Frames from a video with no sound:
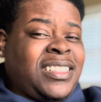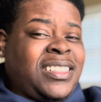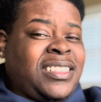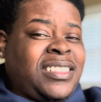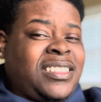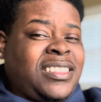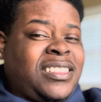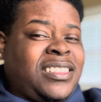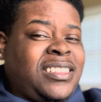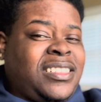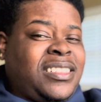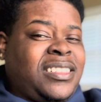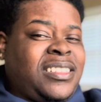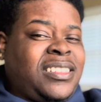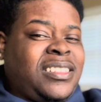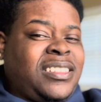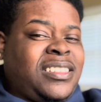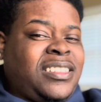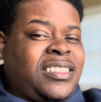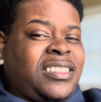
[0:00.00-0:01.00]

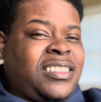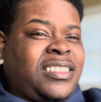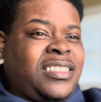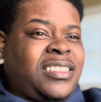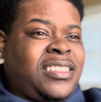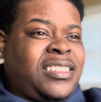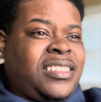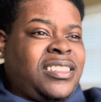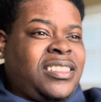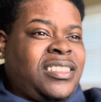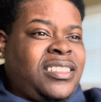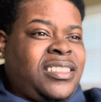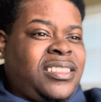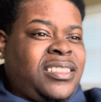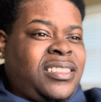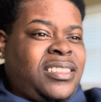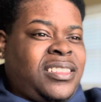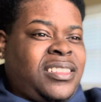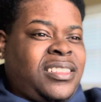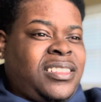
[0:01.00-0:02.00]

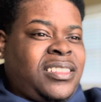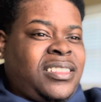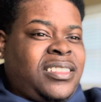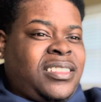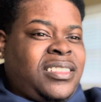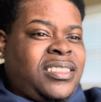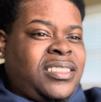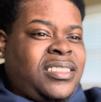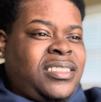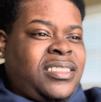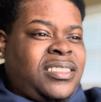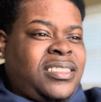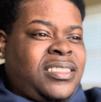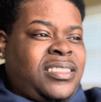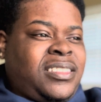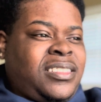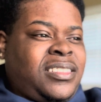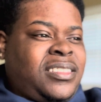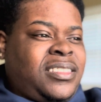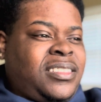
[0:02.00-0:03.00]

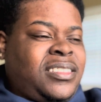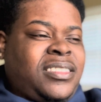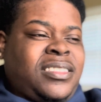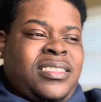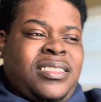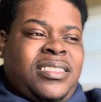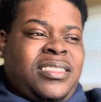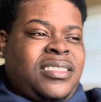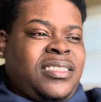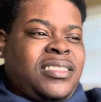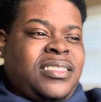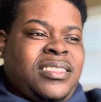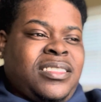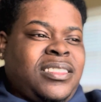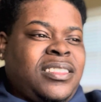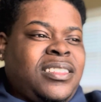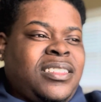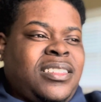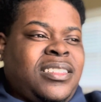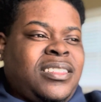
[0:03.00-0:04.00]

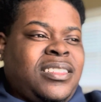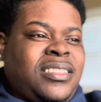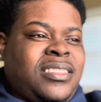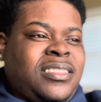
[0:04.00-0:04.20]
No one is speaking in this clip.